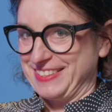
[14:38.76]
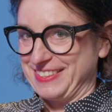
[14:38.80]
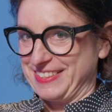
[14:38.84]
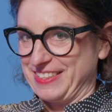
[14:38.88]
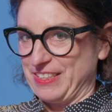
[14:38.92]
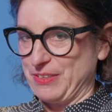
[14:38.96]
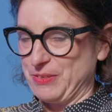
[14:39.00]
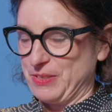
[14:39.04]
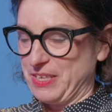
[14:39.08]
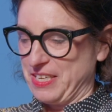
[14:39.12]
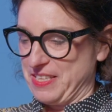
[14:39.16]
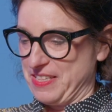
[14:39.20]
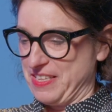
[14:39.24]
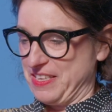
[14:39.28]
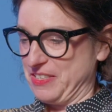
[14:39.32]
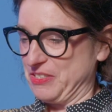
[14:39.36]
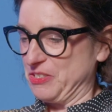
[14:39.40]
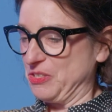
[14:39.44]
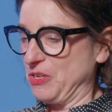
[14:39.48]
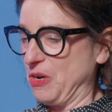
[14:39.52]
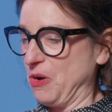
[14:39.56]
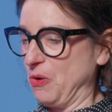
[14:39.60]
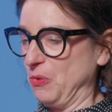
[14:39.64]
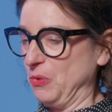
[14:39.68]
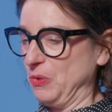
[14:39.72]
Okay,
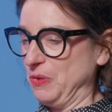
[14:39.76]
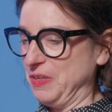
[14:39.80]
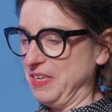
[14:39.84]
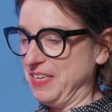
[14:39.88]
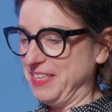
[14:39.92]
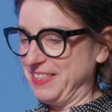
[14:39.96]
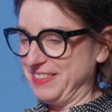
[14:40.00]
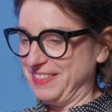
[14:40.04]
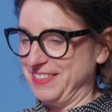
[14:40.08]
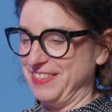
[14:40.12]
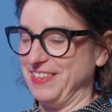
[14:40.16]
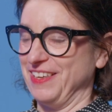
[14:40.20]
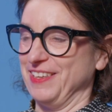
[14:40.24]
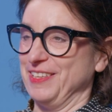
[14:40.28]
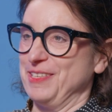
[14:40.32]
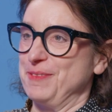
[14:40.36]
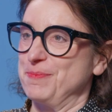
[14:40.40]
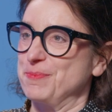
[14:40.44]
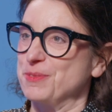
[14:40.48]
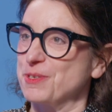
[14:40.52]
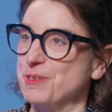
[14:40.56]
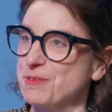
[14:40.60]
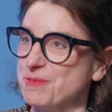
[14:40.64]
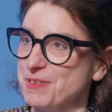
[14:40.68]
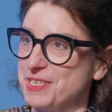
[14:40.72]
there's whole
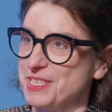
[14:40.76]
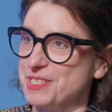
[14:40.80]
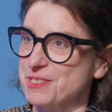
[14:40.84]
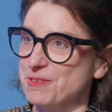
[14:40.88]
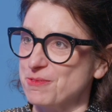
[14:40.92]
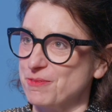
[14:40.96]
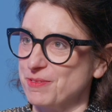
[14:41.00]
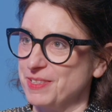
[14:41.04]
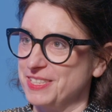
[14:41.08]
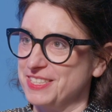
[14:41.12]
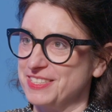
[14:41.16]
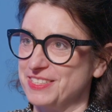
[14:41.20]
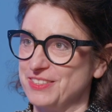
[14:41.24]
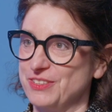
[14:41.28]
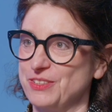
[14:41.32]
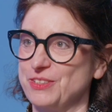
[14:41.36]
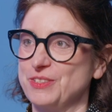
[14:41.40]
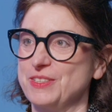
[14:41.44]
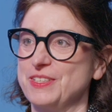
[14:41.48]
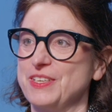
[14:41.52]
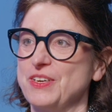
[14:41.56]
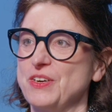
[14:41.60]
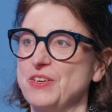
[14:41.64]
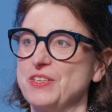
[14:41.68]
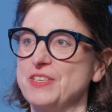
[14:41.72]
libraries written
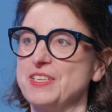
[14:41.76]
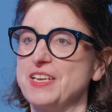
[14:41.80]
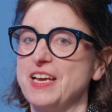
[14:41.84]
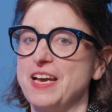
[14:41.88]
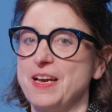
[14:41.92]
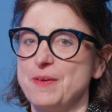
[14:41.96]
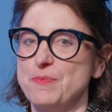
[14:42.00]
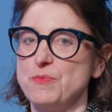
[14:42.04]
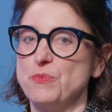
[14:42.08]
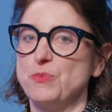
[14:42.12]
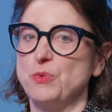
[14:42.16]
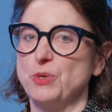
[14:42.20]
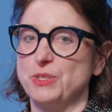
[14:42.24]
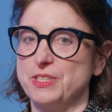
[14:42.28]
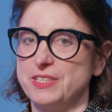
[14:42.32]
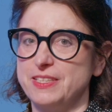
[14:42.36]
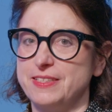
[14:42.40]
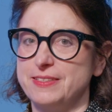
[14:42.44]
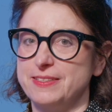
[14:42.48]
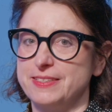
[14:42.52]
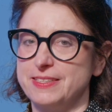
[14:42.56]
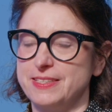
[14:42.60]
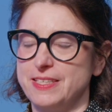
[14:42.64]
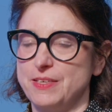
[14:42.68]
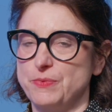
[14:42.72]
on what
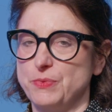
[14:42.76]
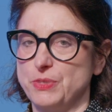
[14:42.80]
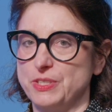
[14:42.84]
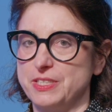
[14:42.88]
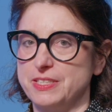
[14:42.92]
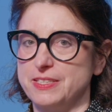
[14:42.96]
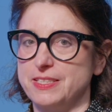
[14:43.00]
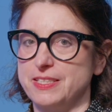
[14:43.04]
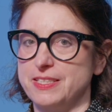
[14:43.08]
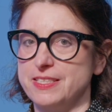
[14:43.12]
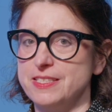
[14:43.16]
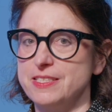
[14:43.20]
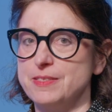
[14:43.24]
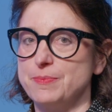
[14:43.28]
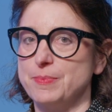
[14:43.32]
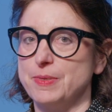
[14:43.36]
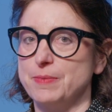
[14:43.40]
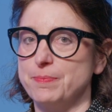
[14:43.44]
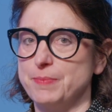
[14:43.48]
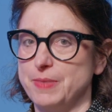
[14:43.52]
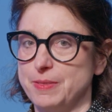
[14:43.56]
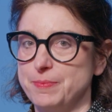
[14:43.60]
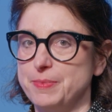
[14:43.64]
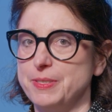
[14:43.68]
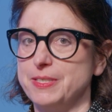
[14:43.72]
it is,
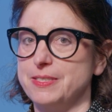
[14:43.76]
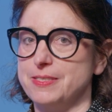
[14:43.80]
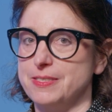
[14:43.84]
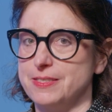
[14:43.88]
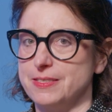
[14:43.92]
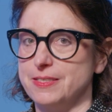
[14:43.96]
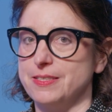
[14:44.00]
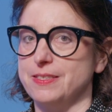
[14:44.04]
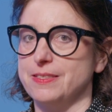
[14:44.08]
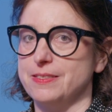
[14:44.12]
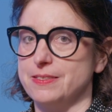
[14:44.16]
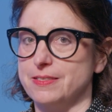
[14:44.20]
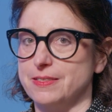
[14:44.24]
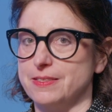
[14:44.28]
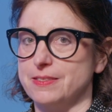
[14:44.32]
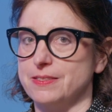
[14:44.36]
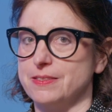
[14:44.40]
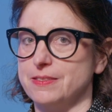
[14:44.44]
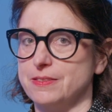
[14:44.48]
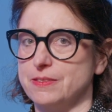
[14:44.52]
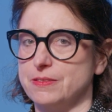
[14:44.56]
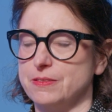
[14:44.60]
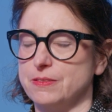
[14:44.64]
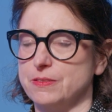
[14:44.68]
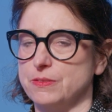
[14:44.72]
but maybe it's
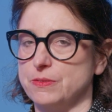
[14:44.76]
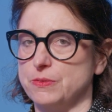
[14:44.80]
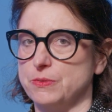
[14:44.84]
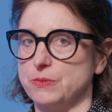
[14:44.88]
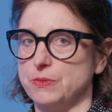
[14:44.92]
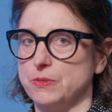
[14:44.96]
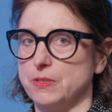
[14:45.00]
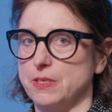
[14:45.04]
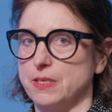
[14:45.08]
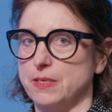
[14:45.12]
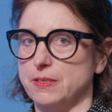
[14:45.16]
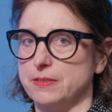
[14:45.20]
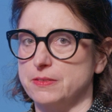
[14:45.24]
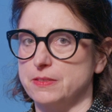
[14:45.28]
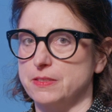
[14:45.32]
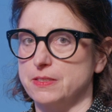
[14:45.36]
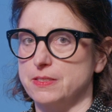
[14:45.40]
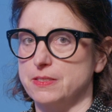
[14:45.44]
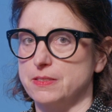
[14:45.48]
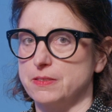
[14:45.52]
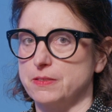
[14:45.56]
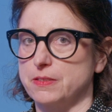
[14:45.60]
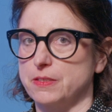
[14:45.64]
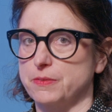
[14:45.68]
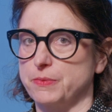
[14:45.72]
easiest to
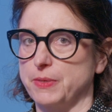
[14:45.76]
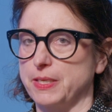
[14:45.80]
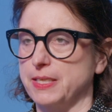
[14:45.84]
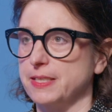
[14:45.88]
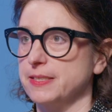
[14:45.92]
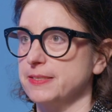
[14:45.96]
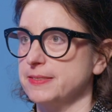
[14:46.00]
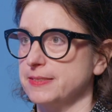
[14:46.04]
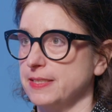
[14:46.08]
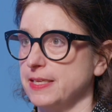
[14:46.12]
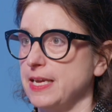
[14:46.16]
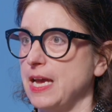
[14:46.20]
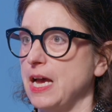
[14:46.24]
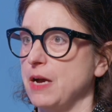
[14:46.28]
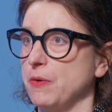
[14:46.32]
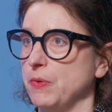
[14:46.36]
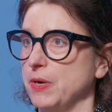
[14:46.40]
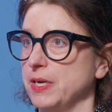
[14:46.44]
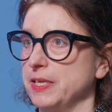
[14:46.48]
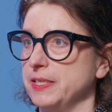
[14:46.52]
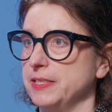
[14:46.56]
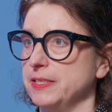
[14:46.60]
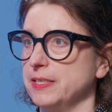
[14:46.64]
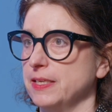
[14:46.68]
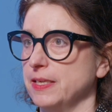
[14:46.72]
just quickly say how
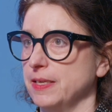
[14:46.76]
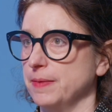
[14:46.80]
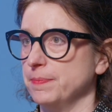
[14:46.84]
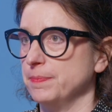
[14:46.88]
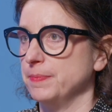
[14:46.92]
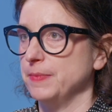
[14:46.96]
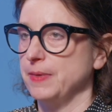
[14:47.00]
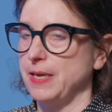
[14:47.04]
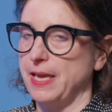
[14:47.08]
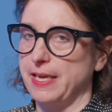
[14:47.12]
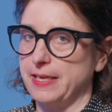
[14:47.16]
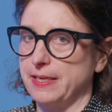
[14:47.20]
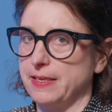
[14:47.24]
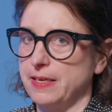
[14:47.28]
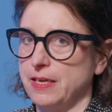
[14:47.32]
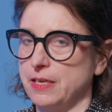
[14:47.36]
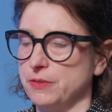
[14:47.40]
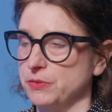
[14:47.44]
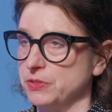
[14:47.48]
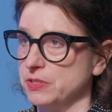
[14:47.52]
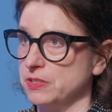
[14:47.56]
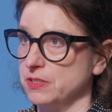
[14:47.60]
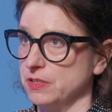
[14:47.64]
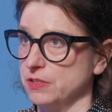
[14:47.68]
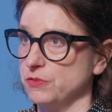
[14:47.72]
I
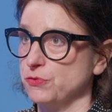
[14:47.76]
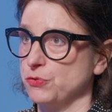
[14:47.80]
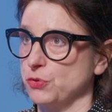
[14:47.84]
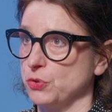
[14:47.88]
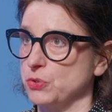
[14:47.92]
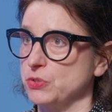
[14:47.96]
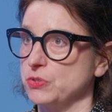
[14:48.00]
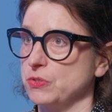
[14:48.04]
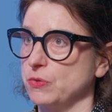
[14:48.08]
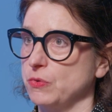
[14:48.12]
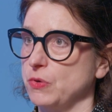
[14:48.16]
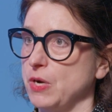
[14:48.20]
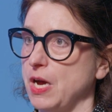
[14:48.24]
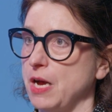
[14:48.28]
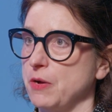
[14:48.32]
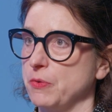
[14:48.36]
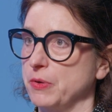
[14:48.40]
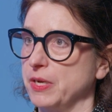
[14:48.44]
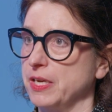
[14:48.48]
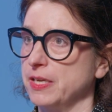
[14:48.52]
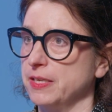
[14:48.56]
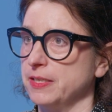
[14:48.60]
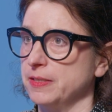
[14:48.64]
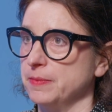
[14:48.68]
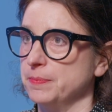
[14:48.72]
encountered it first, or how
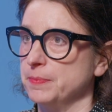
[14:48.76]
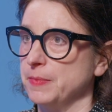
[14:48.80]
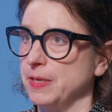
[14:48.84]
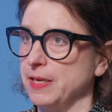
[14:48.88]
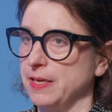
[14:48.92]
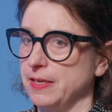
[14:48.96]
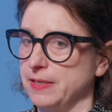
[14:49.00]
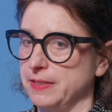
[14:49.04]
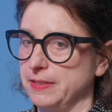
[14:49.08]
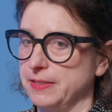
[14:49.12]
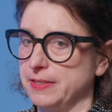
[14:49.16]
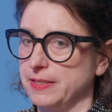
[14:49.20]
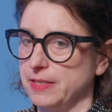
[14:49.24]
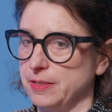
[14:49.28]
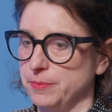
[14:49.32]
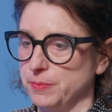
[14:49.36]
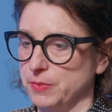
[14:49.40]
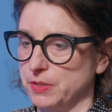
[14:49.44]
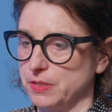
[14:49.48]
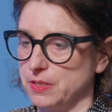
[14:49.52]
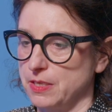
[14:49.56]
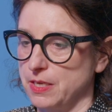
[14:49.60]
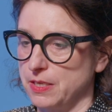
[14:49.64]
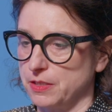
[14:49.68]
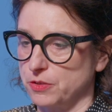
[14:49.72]
I
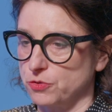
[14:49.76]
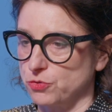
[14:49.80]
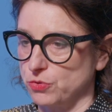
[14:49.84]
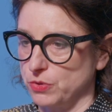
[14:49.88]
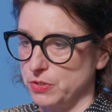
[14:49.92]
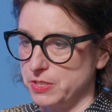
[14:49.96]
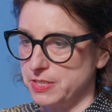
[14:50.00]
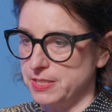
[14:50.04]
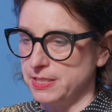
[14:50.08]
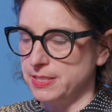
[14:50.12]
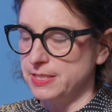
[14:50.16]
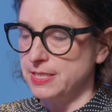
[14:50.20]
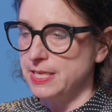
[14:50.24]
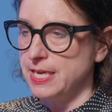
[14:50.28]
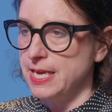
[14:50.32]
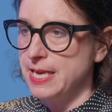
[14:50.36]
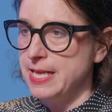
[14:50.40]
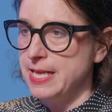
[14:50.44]
came across it.